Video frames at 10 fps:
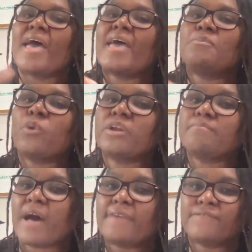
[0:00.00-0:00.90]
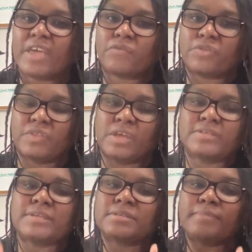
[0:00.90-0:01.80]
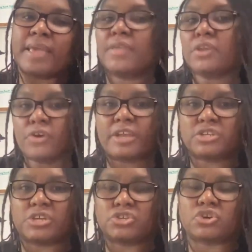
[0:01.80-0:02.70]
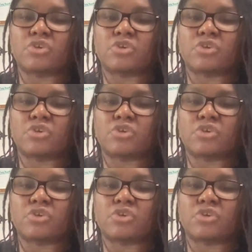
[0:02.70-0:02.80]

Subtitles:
And one of my favorite things is making the grand gesture